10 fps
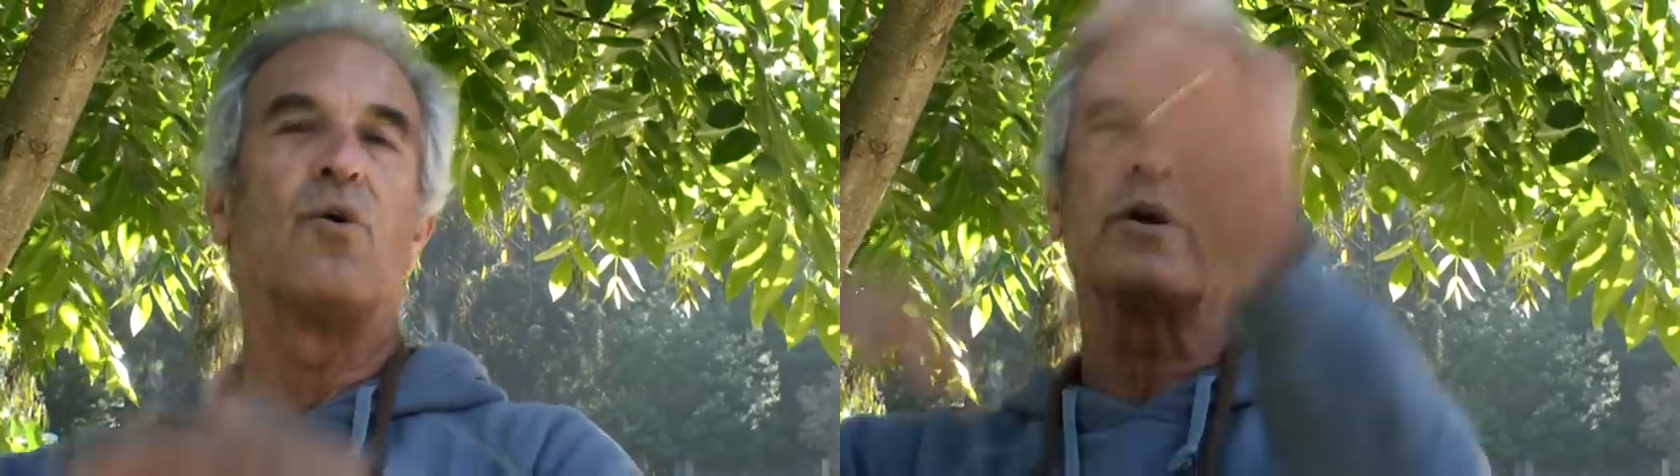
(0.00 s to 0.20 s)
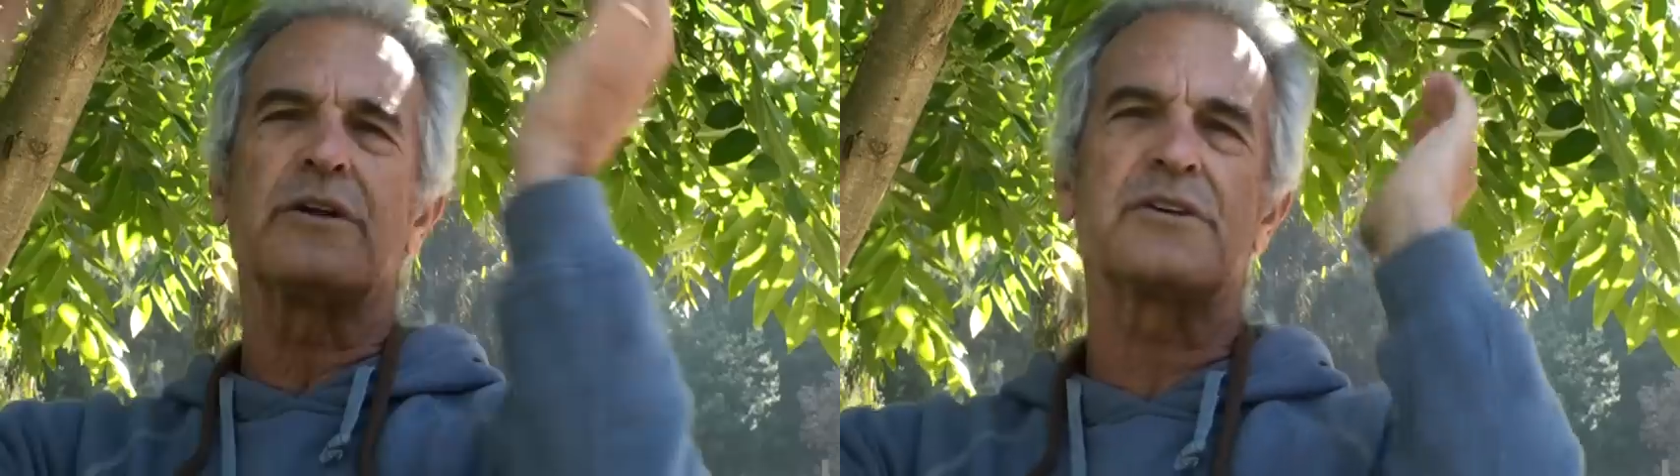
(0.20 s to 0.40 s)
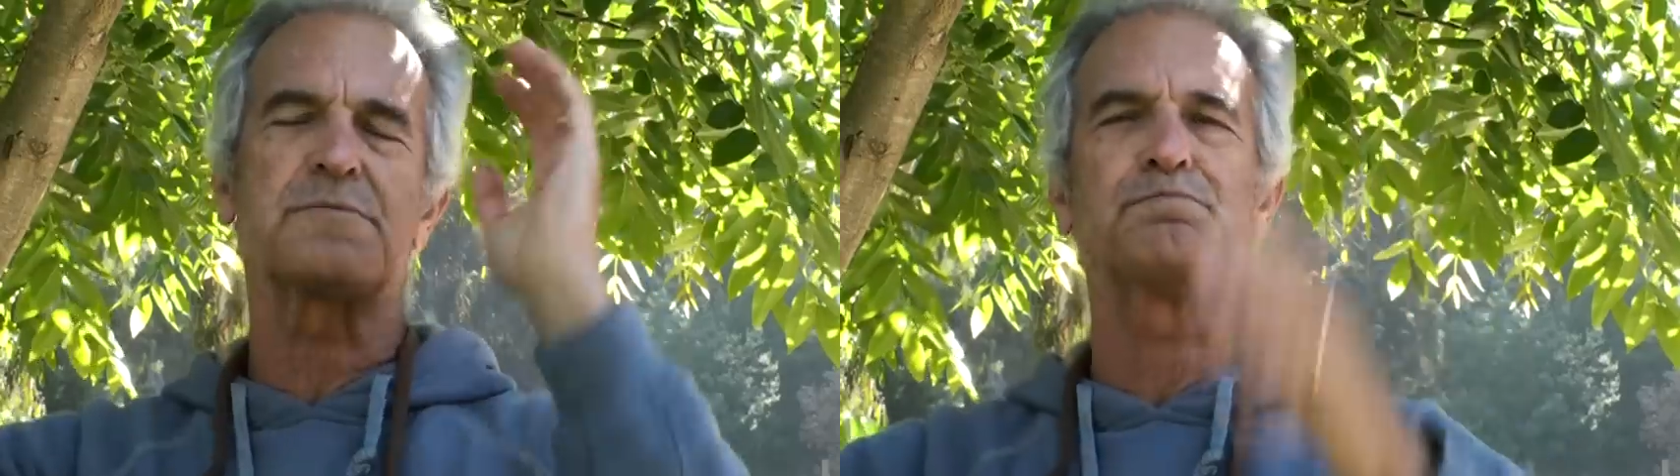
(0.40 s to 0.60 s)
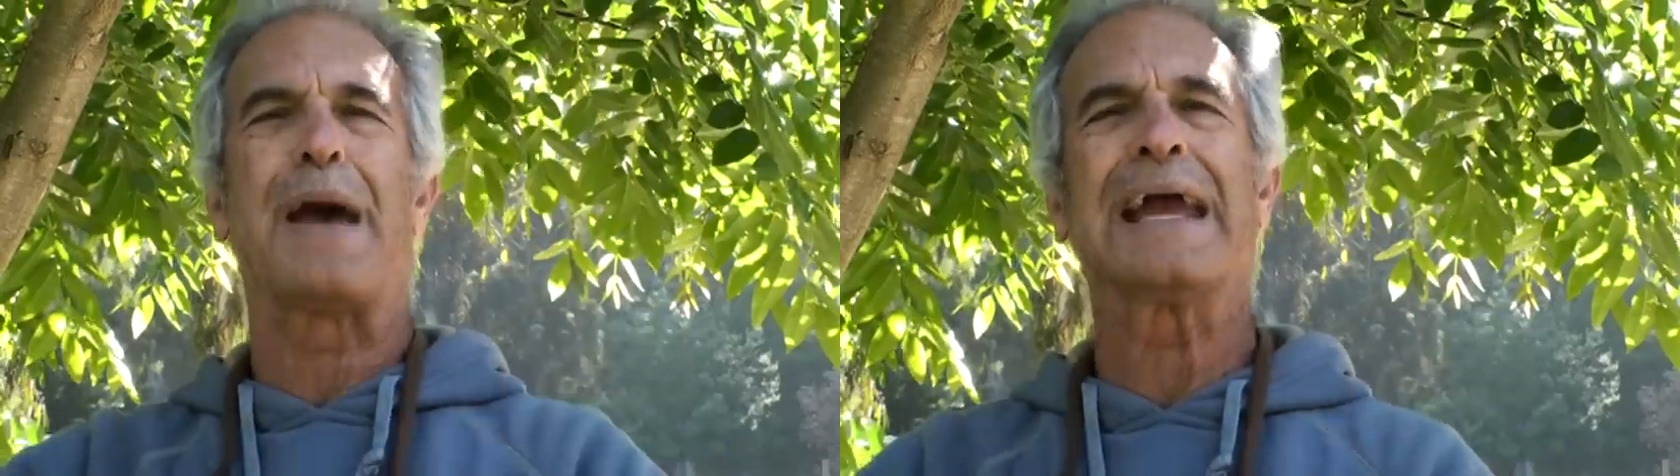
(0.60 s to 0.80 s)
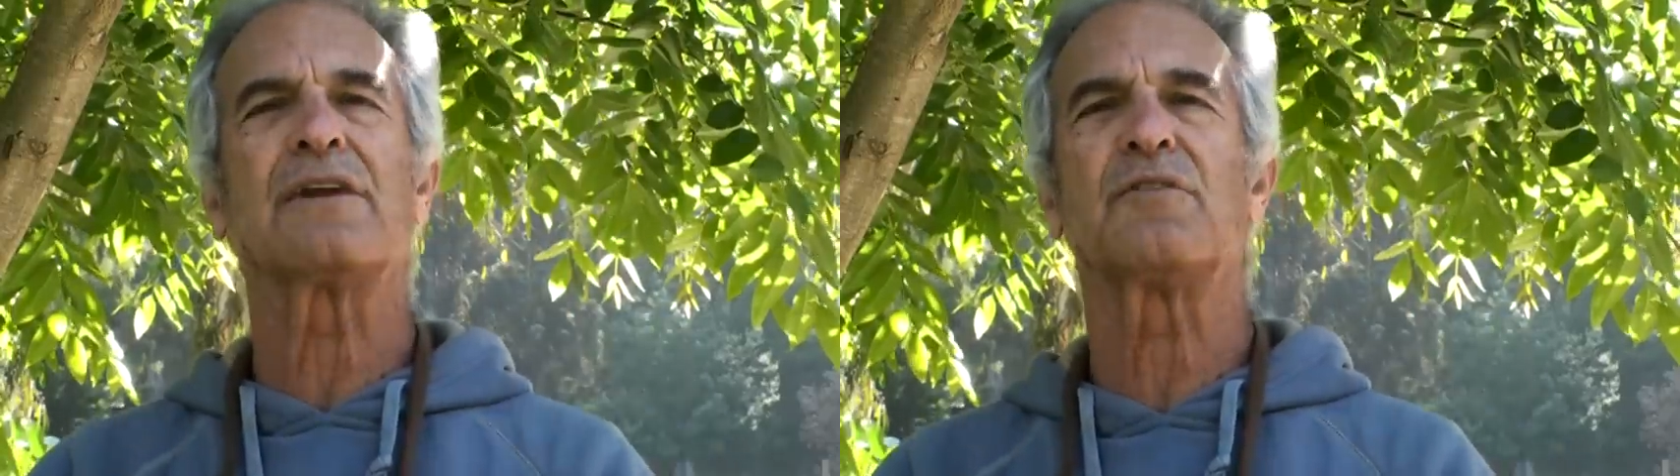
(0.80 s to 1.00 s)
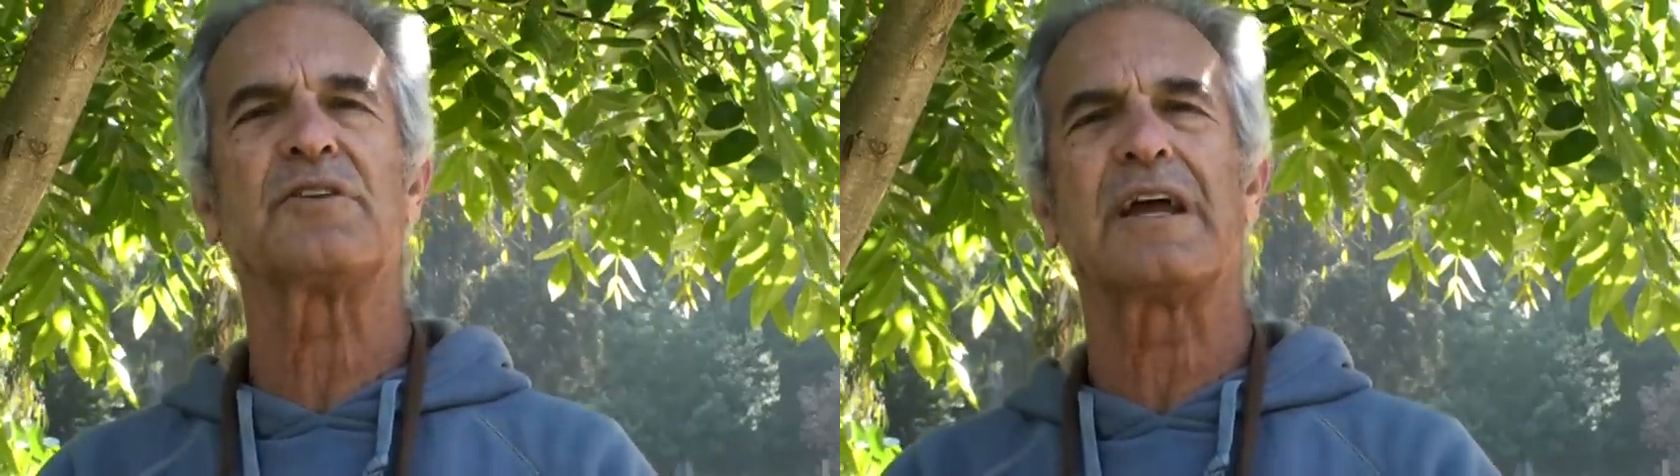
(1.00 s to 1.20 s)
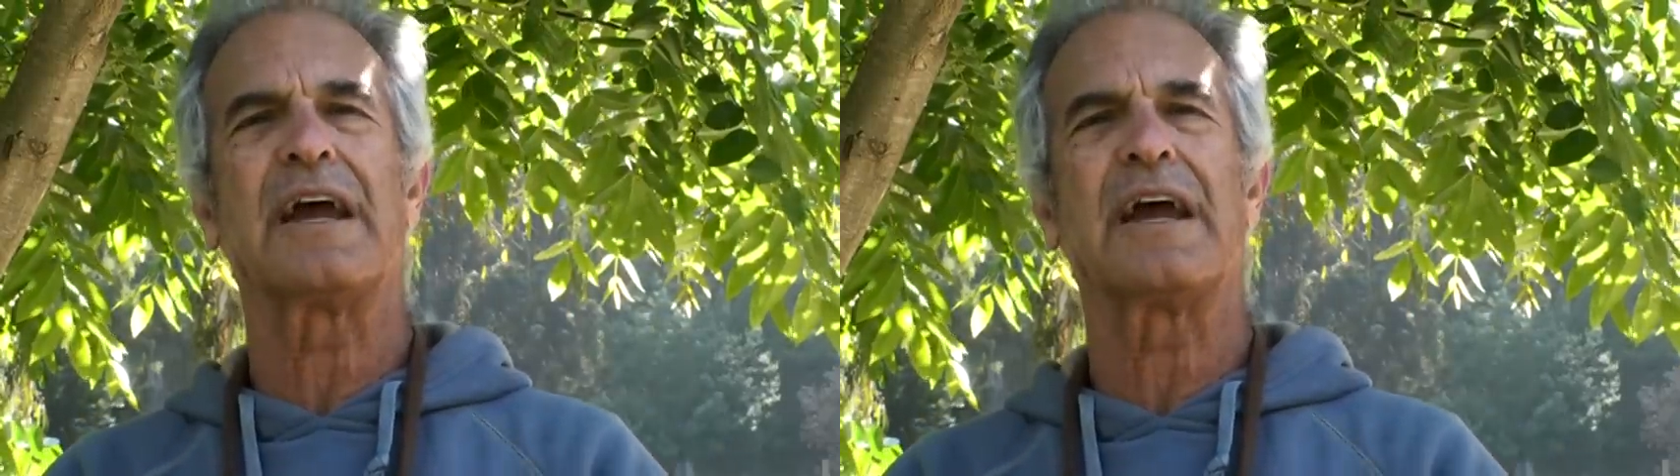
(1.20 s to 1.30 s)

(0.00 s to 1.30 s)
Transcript: or they're just banged over the